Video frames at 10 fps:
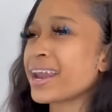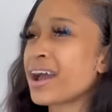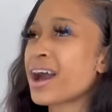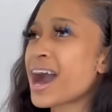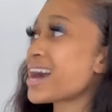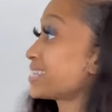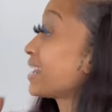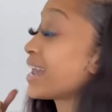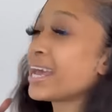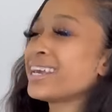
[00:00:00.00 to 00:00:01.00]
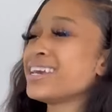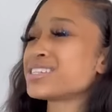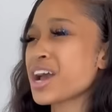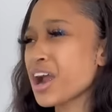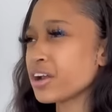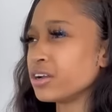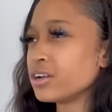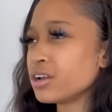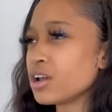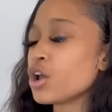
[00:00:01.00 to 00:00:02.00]
in her eyes. That lady is hurt.
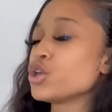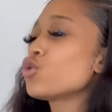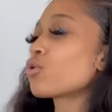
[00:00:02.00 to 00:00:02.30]
You